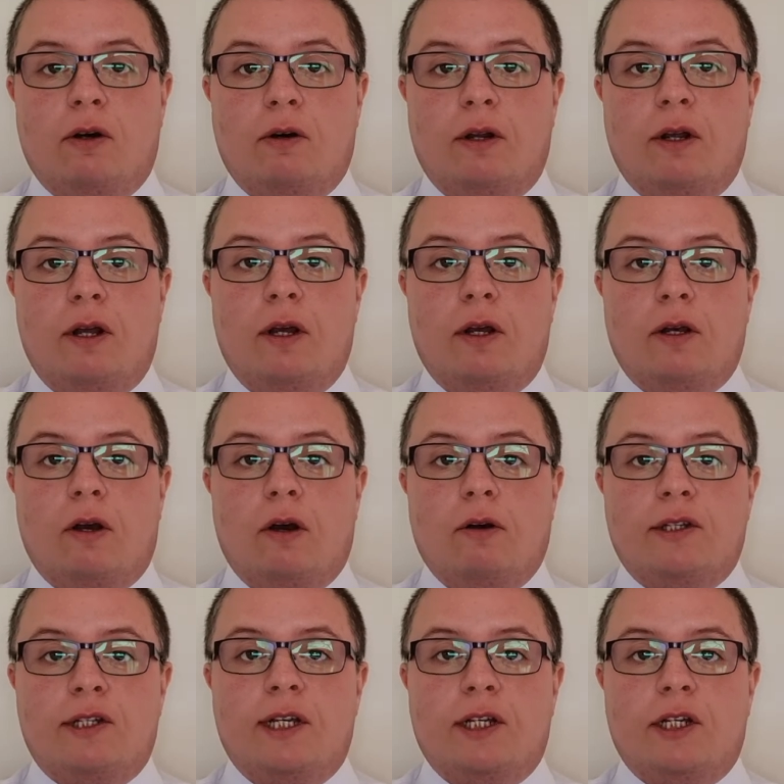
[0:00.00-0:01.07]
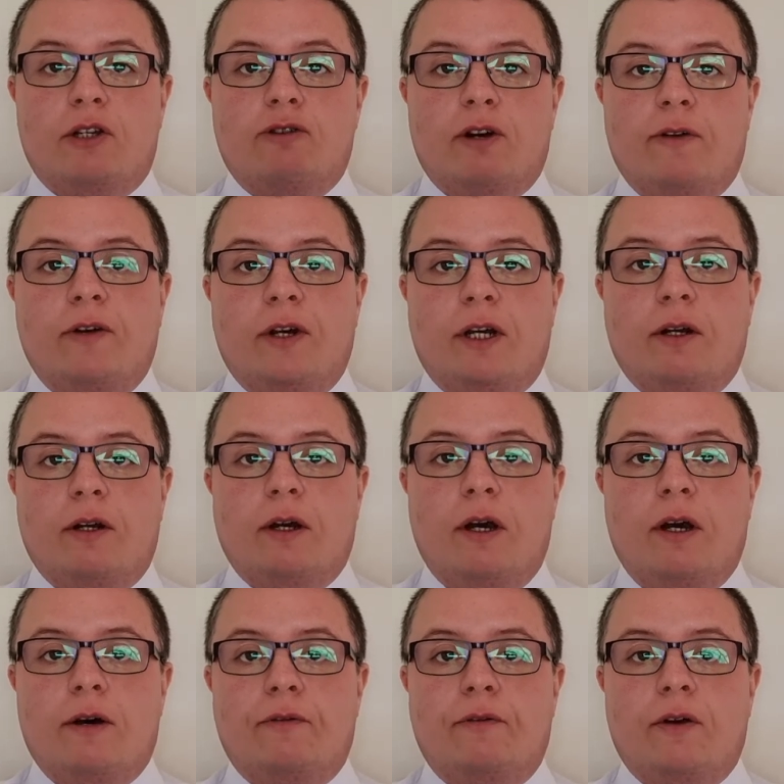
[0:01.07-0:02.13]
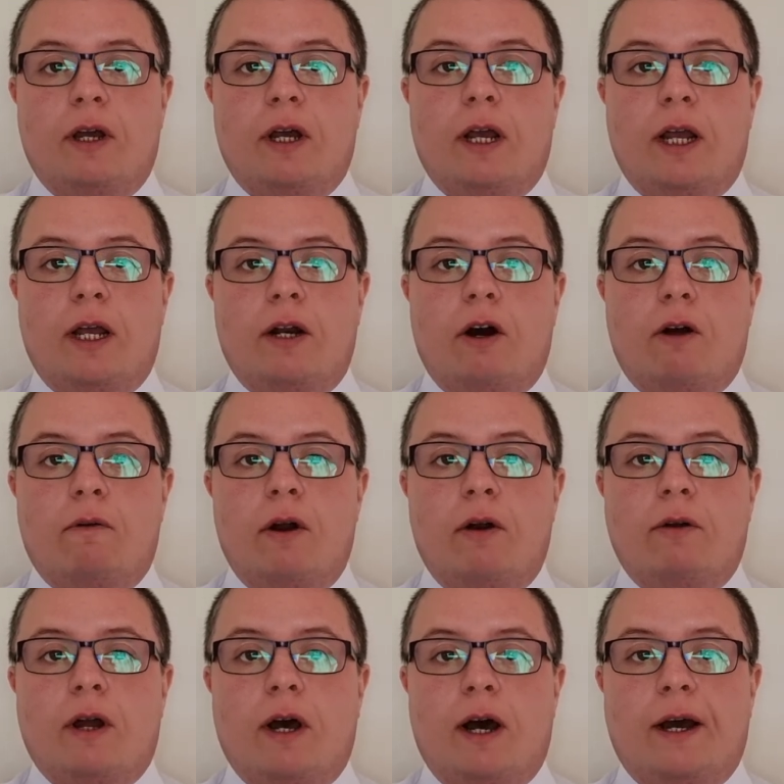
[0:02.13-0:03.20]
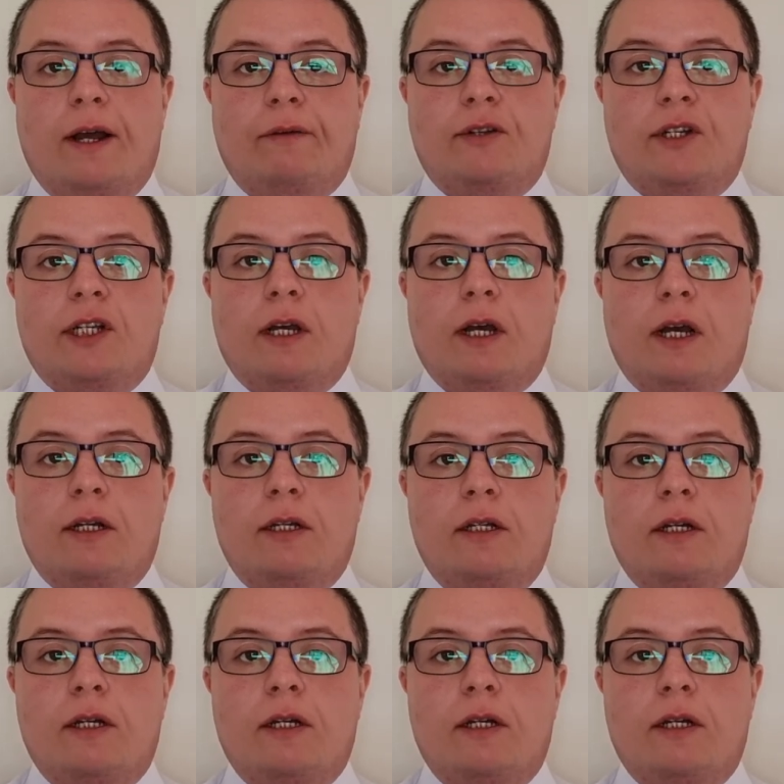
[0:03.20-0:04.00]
on God's extravagant love in our own lives and